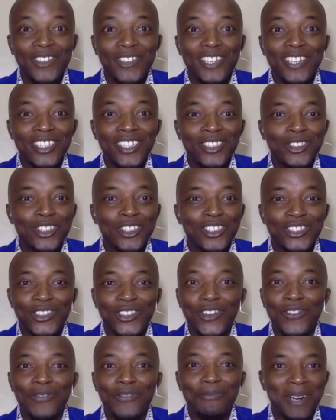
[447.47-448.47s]
you get
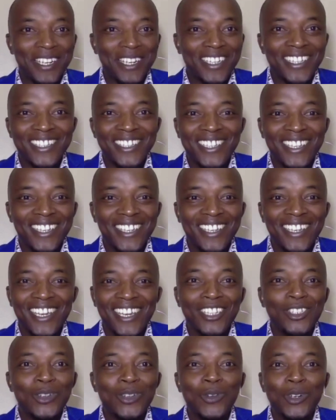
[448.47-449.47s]
yourself panicking,
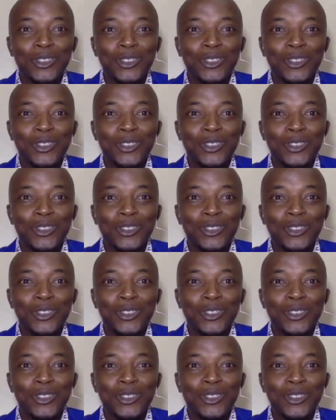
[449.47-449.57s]
and